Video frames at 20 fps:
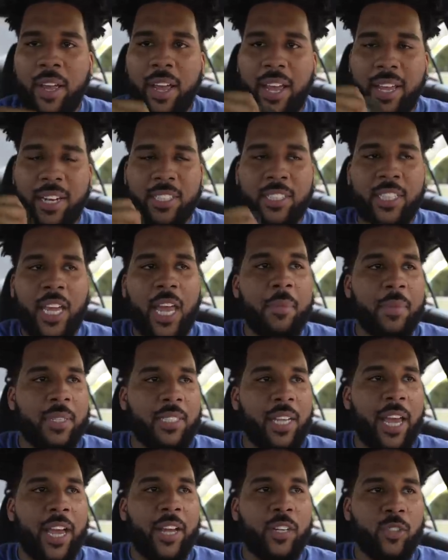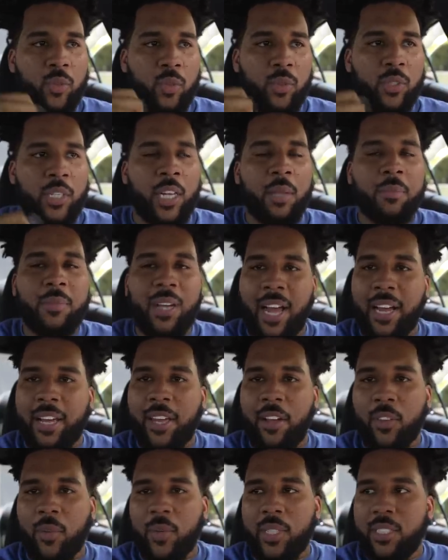And his name is Andrew. Tell him
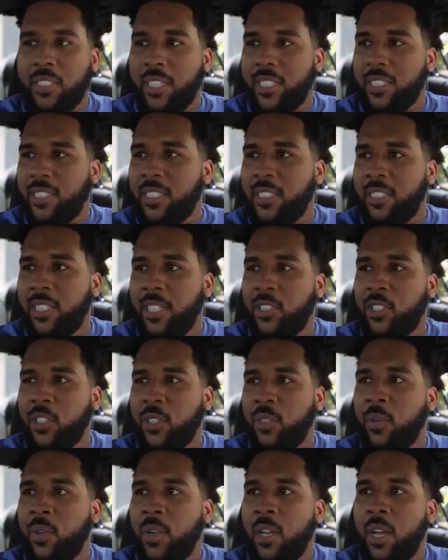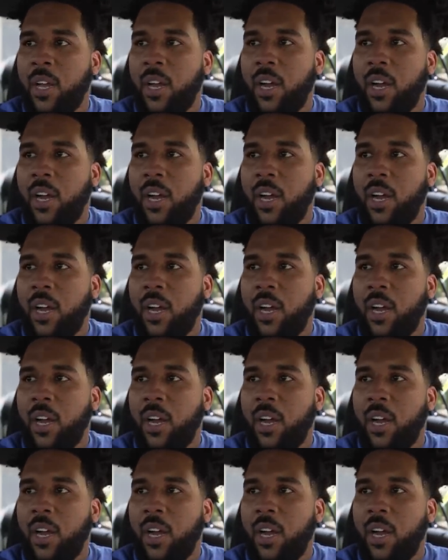Knockout 360 sent you.